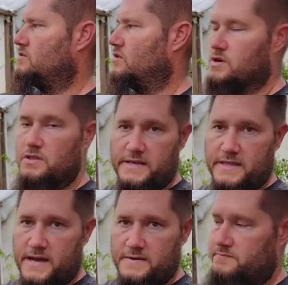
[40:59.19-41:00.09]
long like
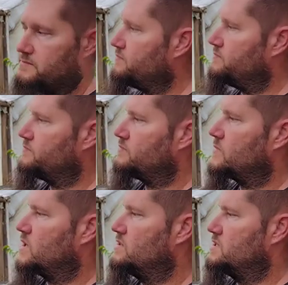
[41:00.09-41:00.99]
that,
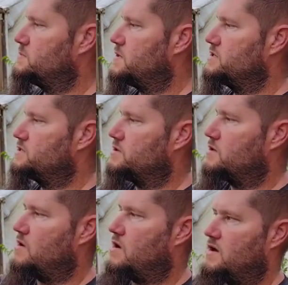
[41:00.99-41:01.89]
this branch will
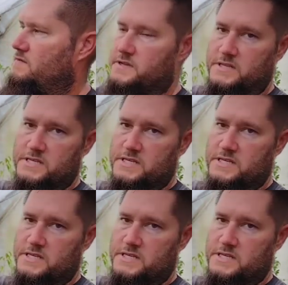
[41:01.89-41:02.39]
grow off to the